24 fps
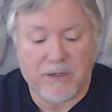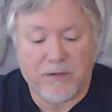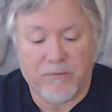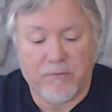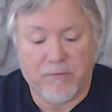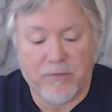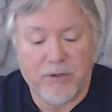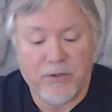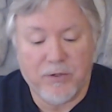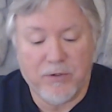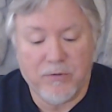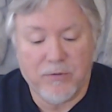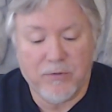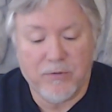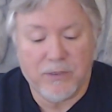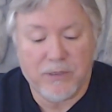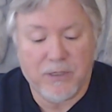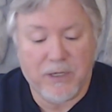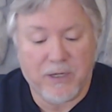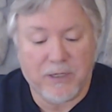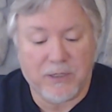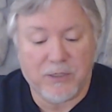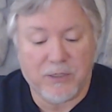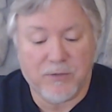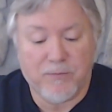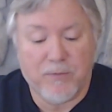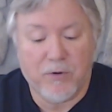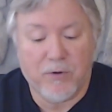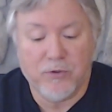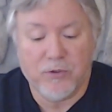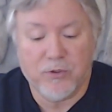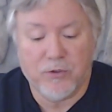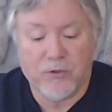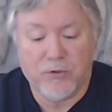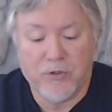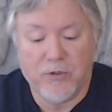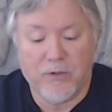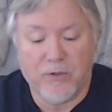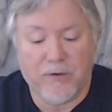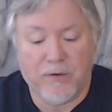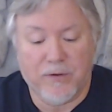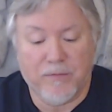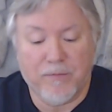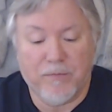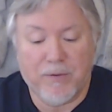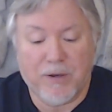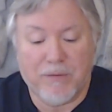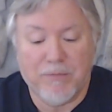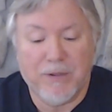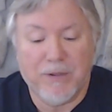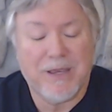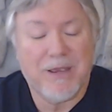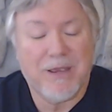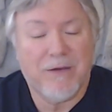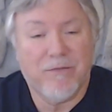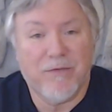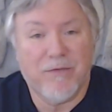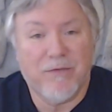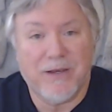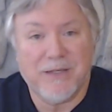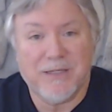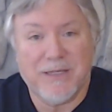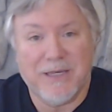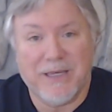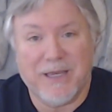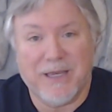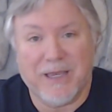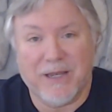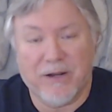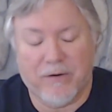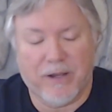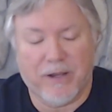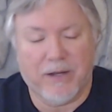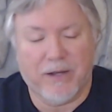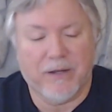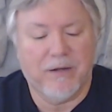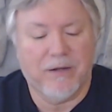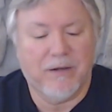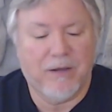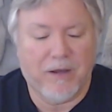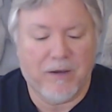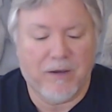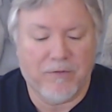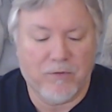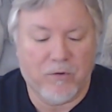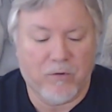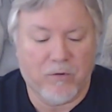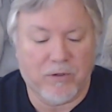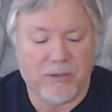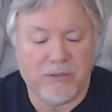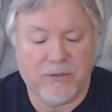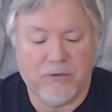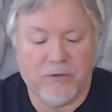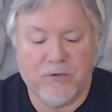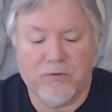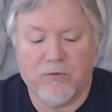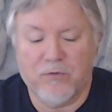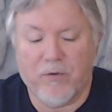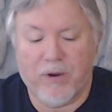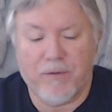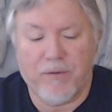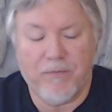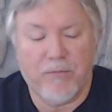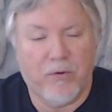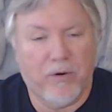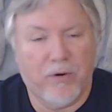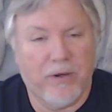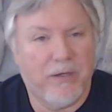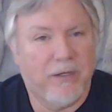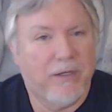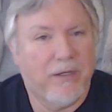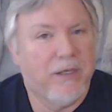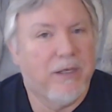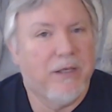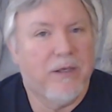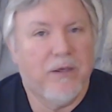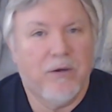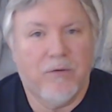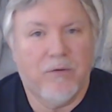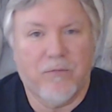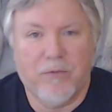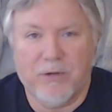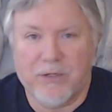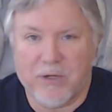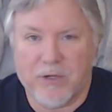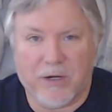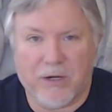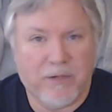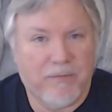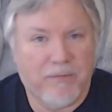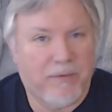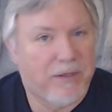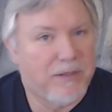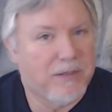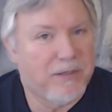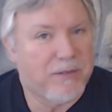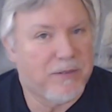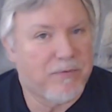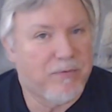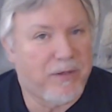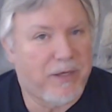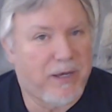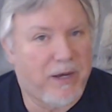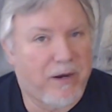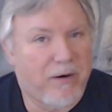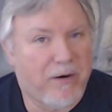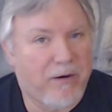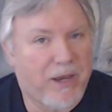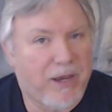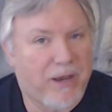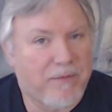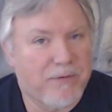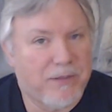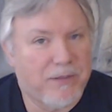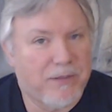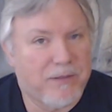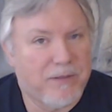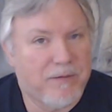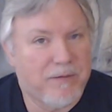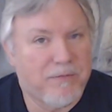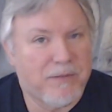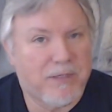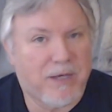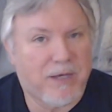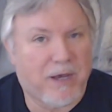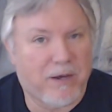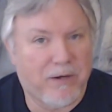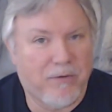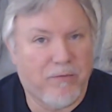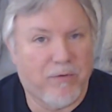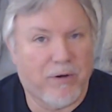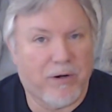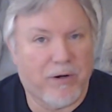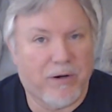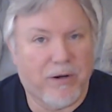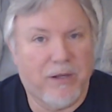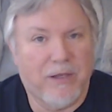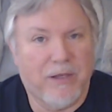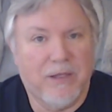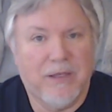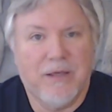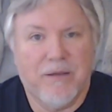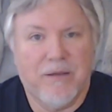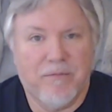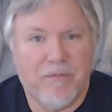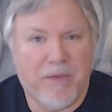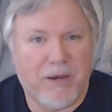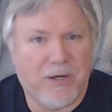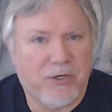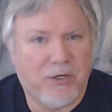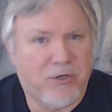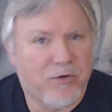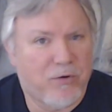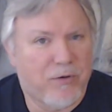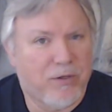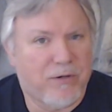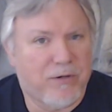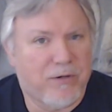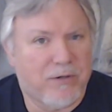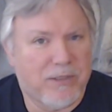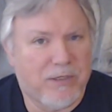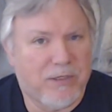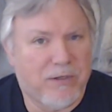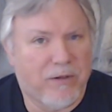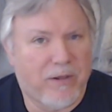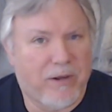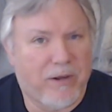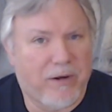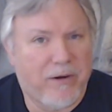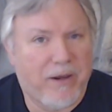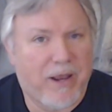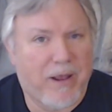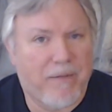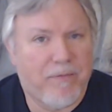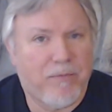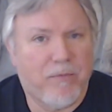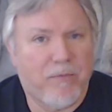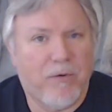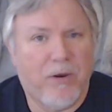Reduce exposure to the public-facing internet. Of course, great point. We talked about this with the air gap systems, how you want to make sure that they're still air gapped.